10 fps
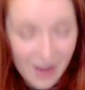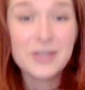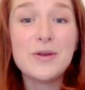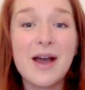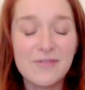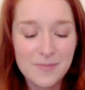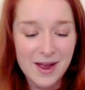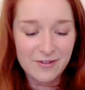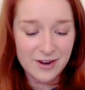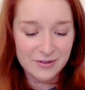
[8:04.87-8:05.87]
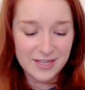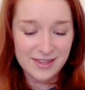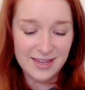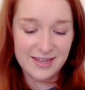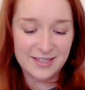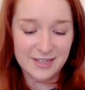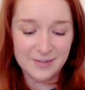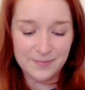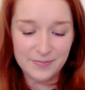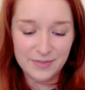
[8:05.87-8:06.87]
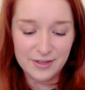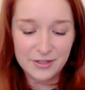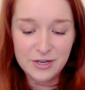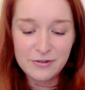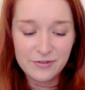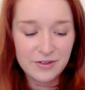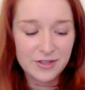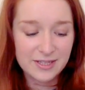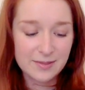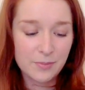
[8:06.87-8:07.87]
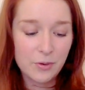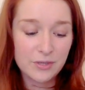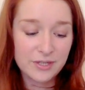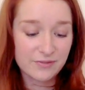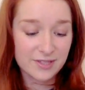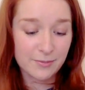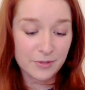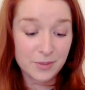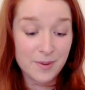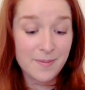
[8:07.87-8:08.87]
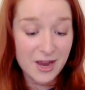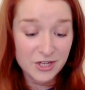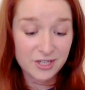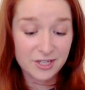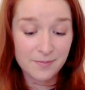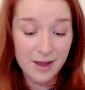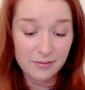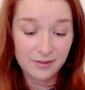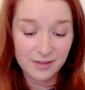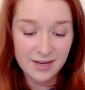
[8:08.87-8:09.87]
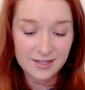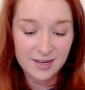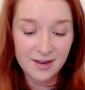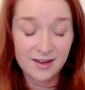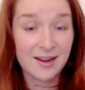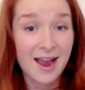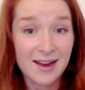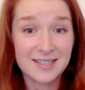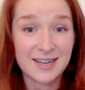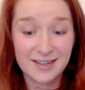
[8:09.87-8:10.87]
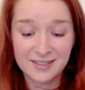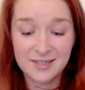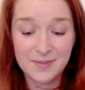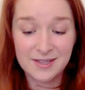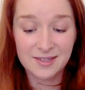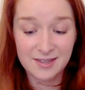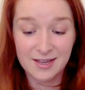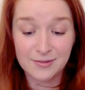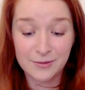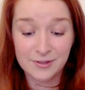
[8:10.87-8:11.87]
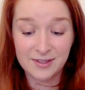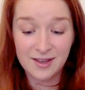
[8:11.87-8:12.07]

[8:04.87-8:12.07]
You have a background in theatre. Do you feel that it's important for someone to be passionate about the theatre and acting to be successful?